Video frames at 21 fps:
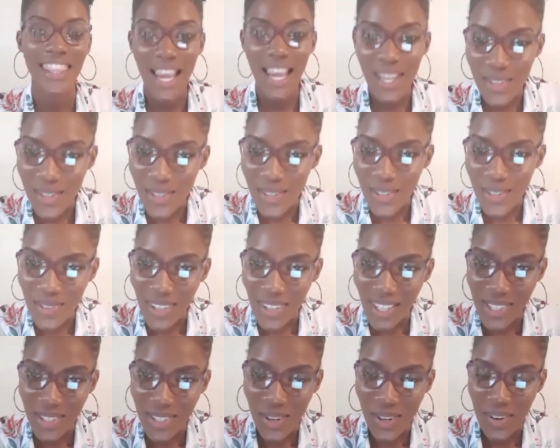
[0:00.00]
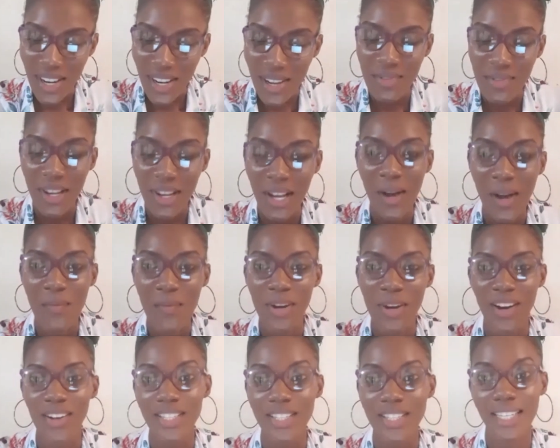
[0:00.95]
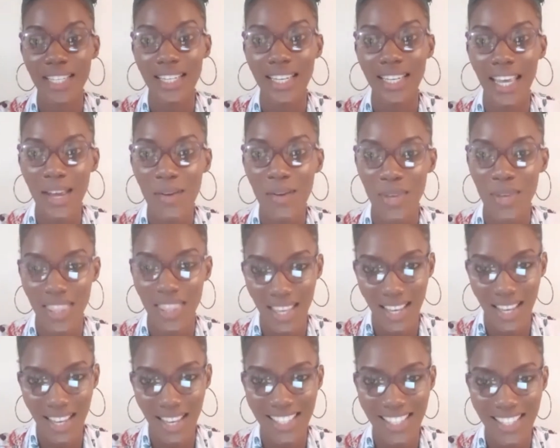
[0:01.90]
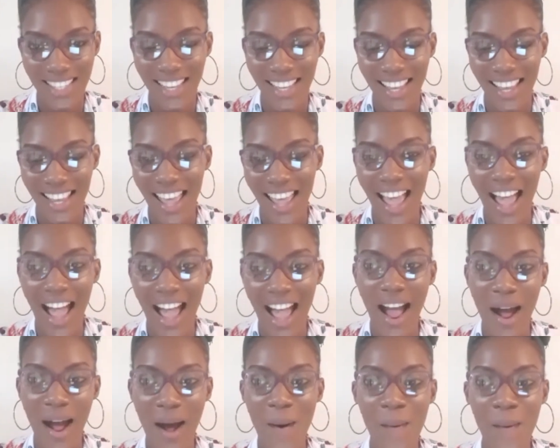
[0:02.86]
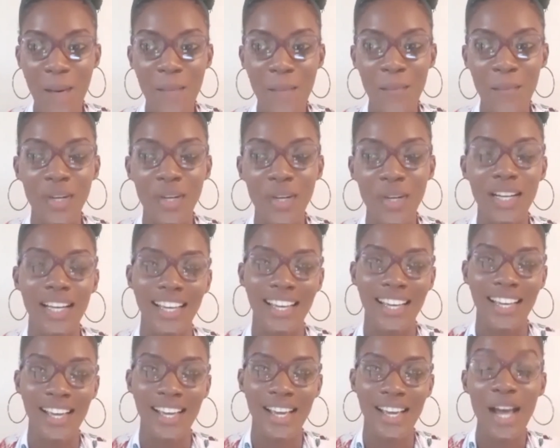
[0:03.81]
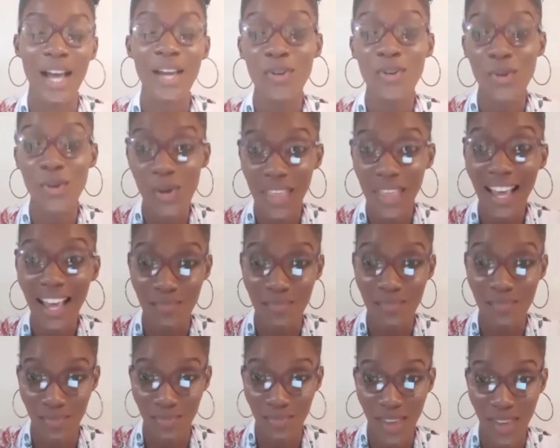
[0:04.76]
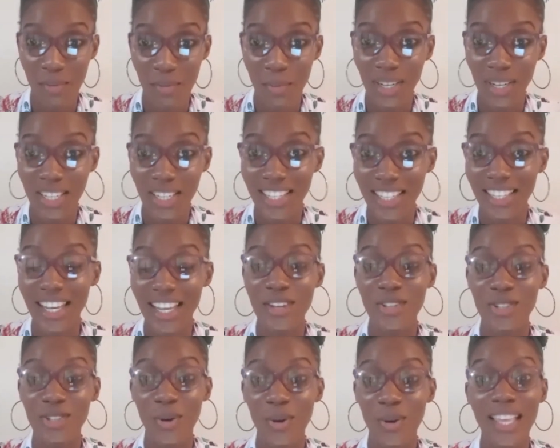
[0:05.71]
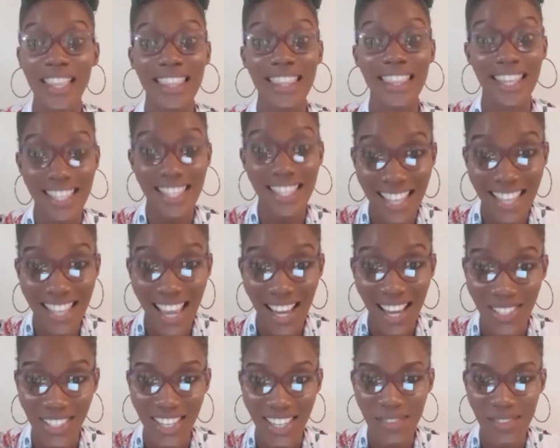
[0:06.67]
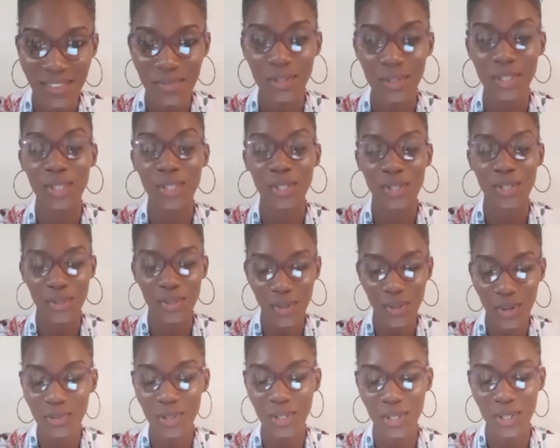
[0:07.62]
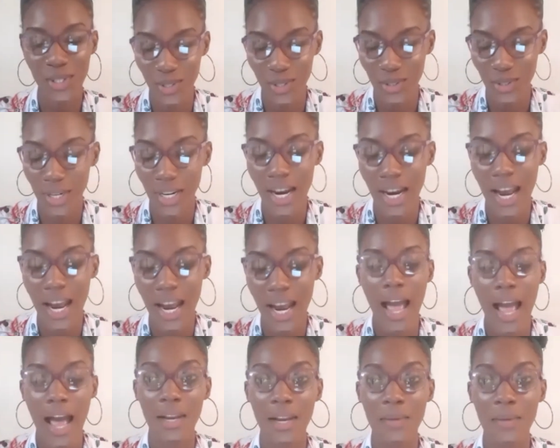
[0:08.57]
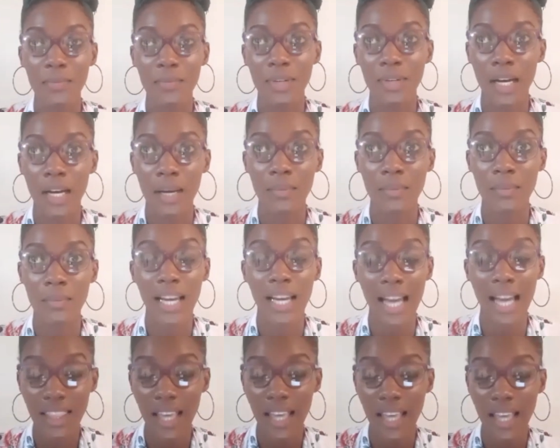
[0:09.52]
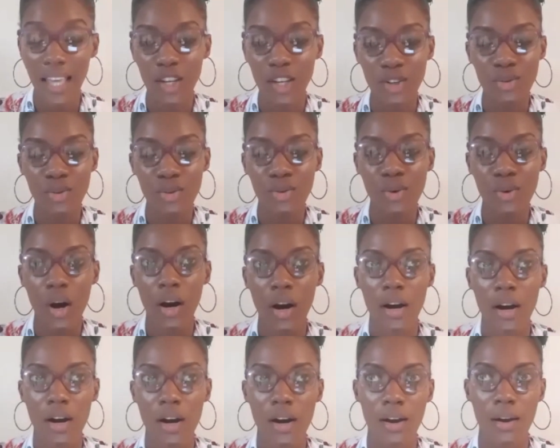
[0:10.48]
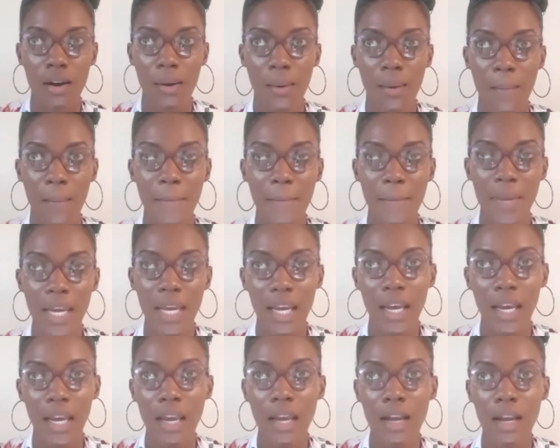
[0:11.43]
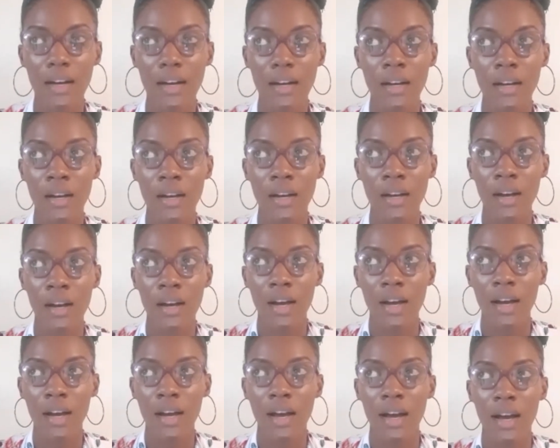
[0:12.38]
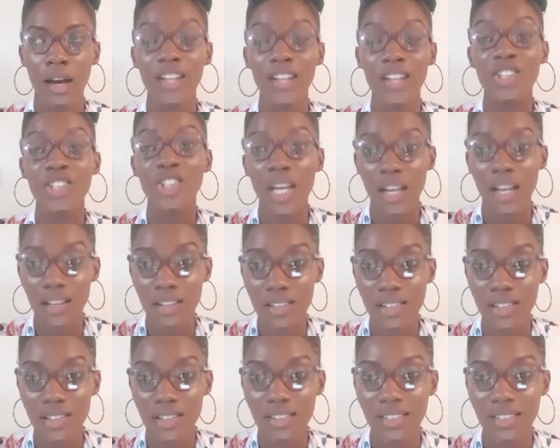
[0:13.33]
you, Victoria, for coming on tonight with us. Um, I know that everybody's going to enjoy this session for sure, for sure. And I'm glad that you are making a change,